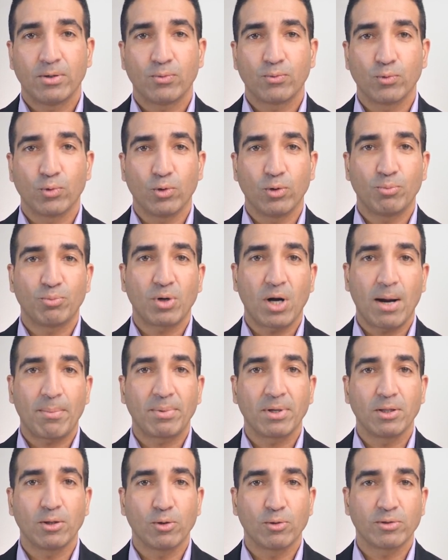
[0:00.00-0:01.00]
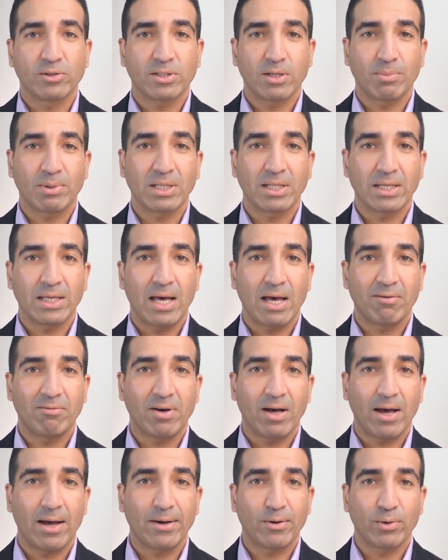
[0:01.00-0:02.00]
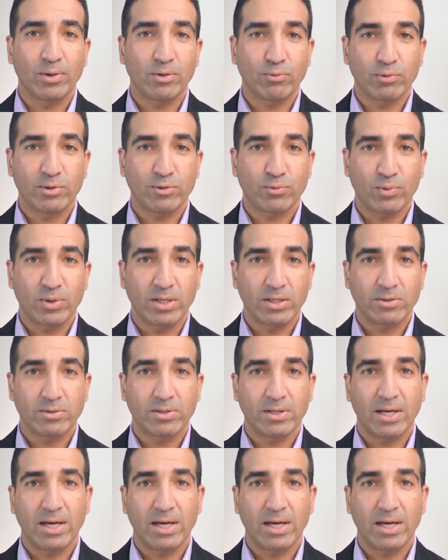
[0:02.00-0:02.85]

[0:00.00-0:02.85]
Rural property loans typically have higher interest rates